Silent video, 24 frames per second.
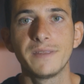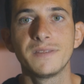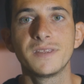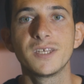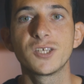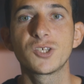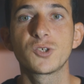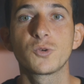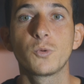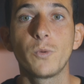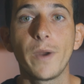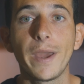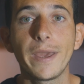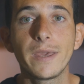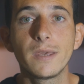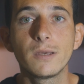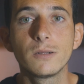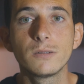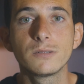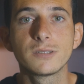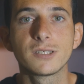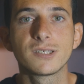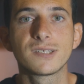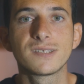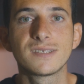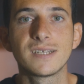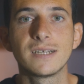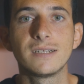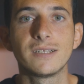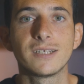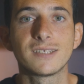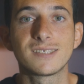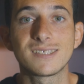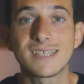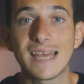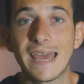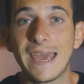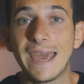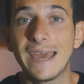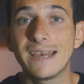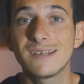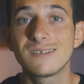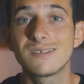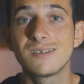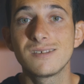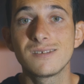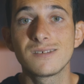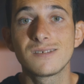In this way you'll distill its
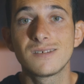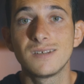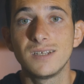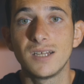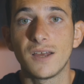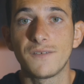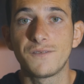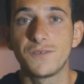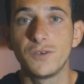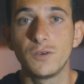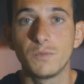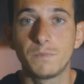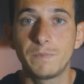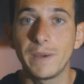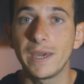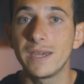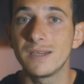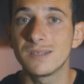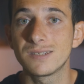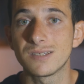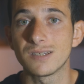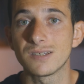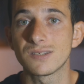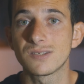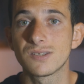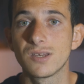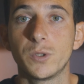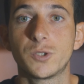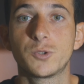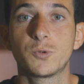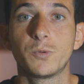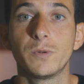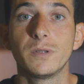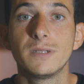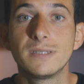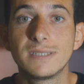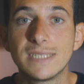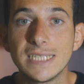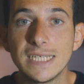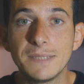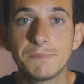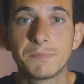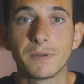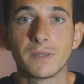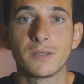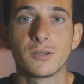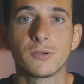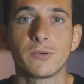essence in a few pages, which will
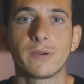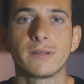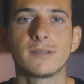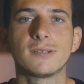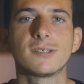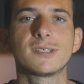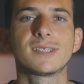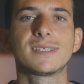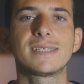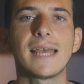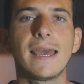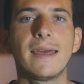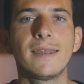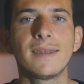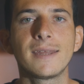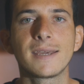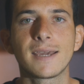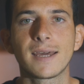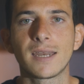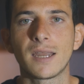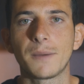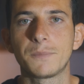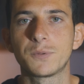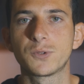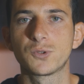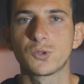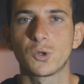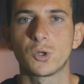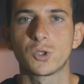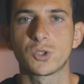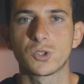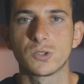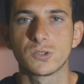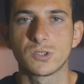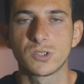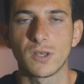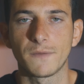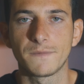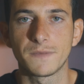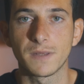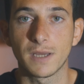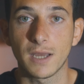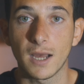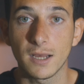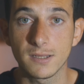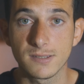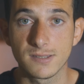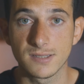deepen your understanding and absorptions of the
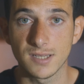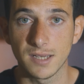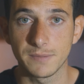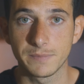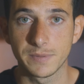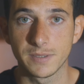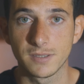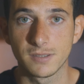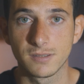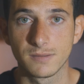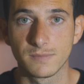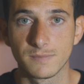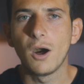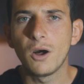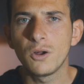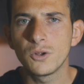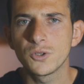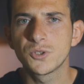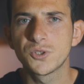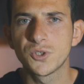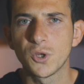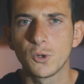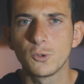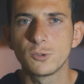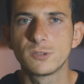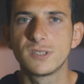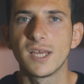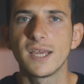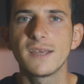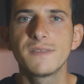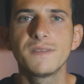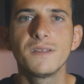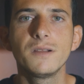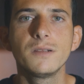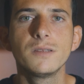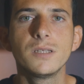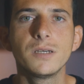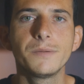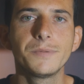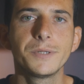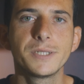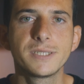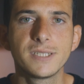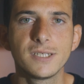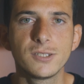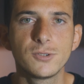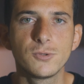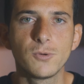concepts. Also, take the
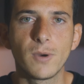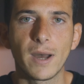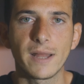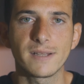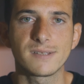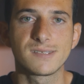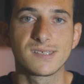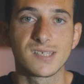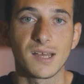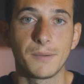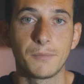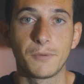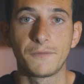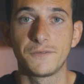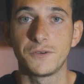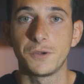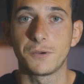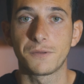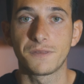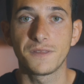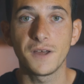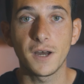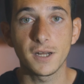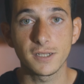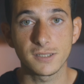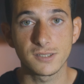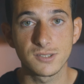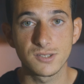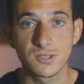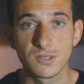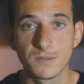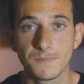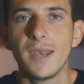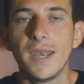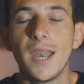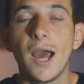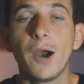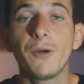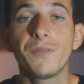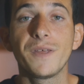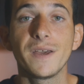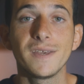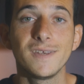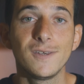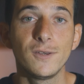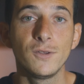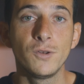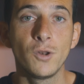liberty to add some of your thoughts. Now
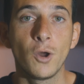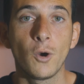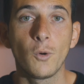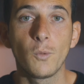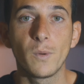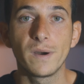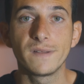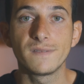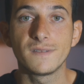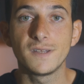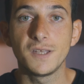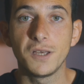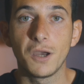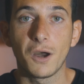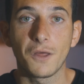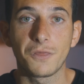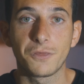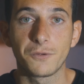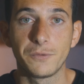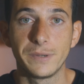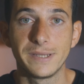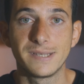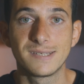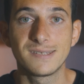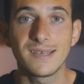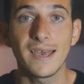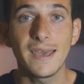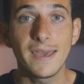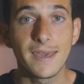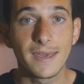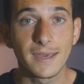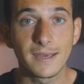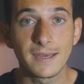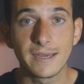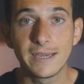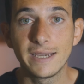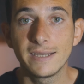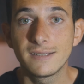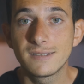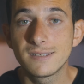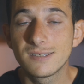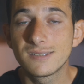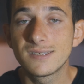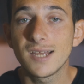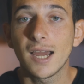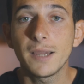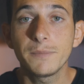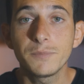that you know what the author is saying,
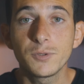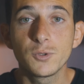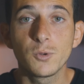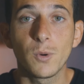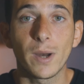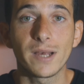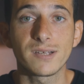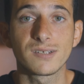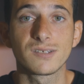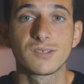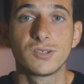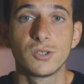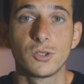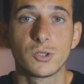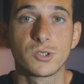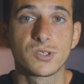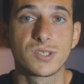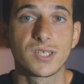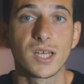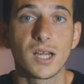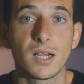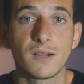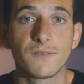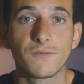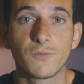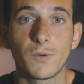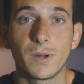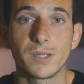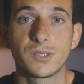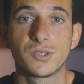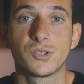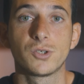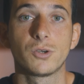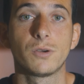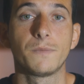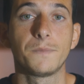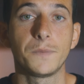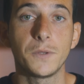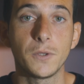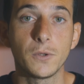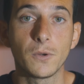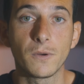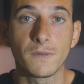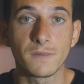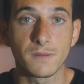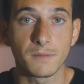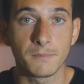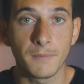it's time to ask yourself what's your
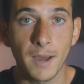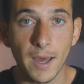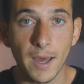view on the